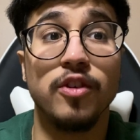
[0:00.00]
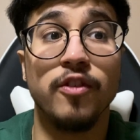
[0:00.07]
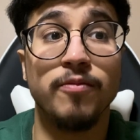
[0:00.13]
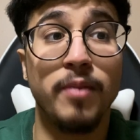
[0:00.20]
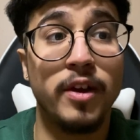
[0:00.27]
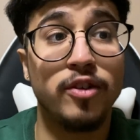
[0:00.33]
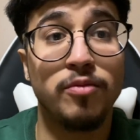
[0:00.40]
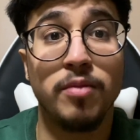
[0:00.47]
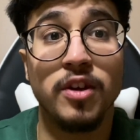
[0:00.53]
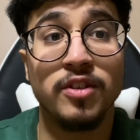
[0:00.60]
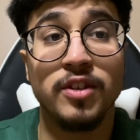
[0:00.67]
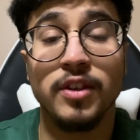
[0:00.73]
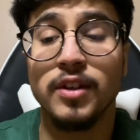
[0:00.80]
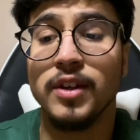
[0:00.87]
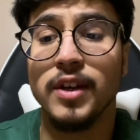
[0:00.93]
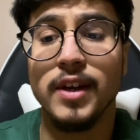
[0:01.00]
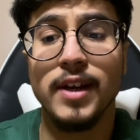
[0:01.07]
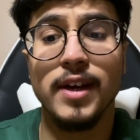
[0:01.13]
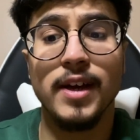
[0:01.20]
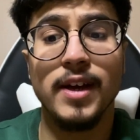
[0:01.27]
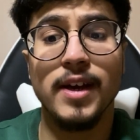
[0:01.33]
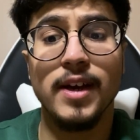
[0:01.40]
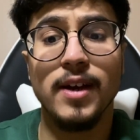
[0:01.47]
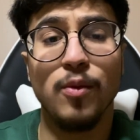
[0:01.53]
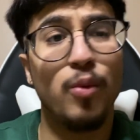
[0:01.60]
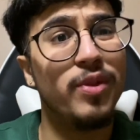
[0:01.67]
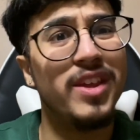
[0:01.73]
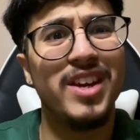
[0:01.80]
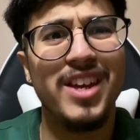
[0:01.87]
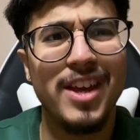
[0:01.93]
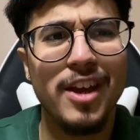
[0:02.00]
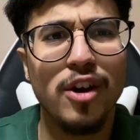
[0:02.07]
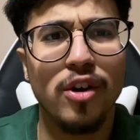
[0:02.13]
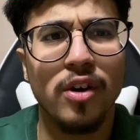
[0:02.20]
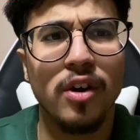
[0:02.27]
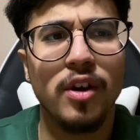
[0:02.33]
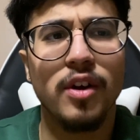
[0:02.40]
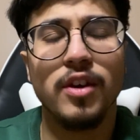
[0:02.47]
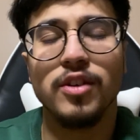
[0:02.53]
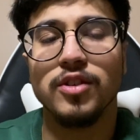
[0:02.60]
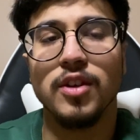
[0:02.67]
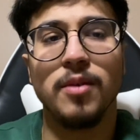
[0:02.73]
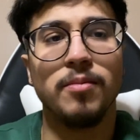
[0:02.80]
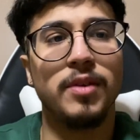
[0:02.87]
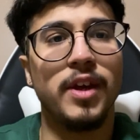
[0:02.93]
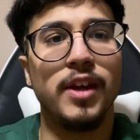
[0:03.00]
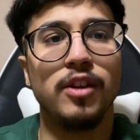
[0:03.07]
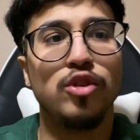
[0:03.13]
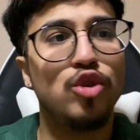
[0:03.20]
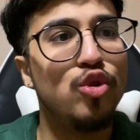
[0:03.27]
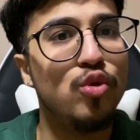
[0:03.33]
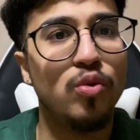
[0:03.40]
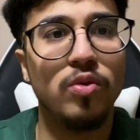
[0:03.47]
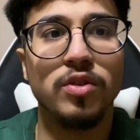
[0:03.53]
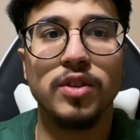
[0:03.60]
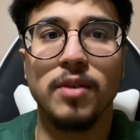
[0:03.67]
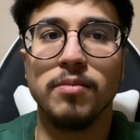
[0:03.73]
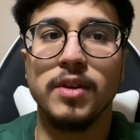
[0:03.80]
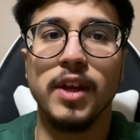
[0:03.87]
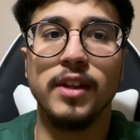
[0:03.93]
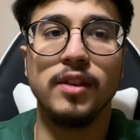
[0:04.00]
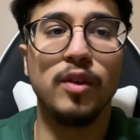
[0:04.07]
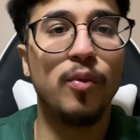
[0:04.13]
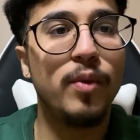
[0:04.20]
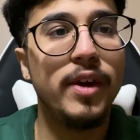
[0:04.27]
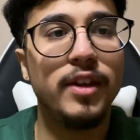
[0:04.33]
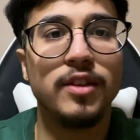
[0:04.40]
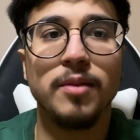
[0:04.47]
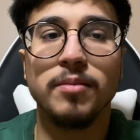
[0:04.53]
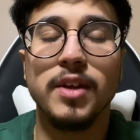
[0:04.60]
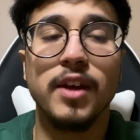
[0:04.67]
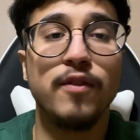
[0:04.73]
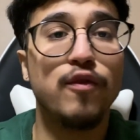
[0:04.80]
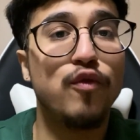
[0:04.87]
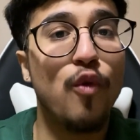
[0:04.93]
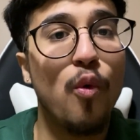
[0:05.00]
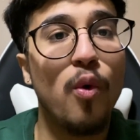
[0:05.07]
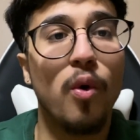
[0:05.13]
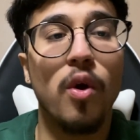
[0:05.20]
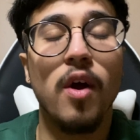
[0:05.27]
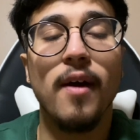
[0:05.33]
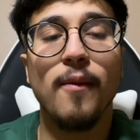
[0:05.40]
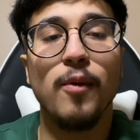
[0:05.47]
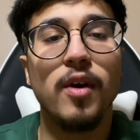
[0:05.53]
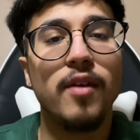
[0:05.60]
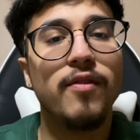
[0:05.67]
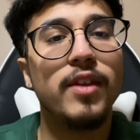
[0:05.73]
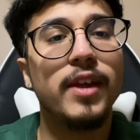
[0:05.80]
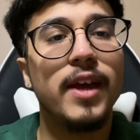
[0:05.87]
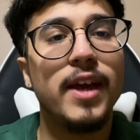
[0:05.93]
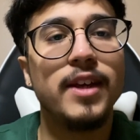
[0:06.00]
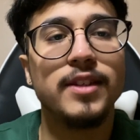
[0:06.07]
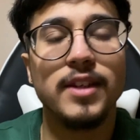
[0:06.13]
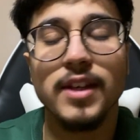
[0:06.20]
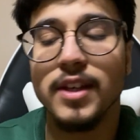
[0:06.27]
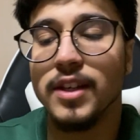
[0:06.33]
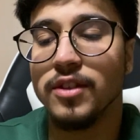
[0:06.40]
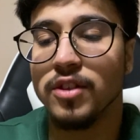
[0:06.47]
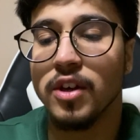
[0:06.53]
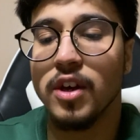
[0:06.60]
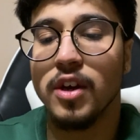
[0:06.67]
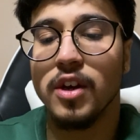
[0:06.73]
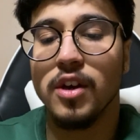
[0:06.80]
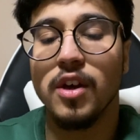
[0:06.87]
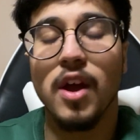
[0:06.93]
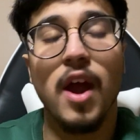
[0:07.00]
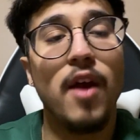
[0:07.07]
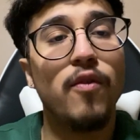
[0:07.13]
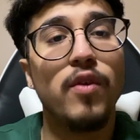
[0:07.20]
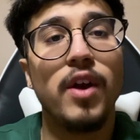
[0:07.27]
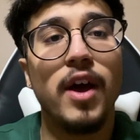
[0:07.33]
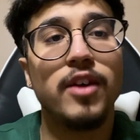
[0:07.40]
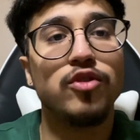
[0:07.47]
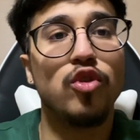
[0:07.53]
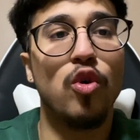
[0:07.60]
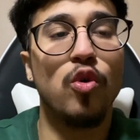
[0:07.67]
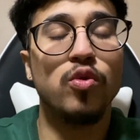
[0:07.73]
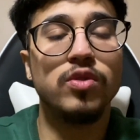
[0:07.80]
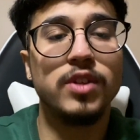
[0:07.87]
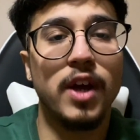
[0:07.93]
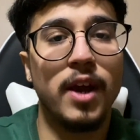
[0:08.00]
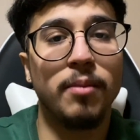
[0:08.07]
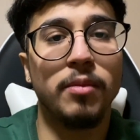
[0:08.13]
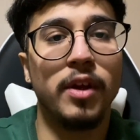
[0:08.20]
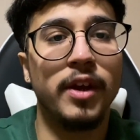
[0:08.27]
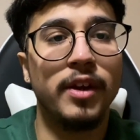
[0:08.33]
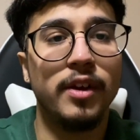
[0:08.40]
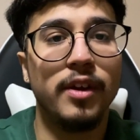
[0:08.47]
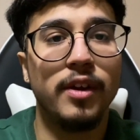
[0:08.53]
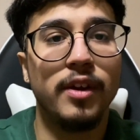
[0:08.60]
of bench pressing within a year some take two some take three some take four whatever the case is everyone has their own timeline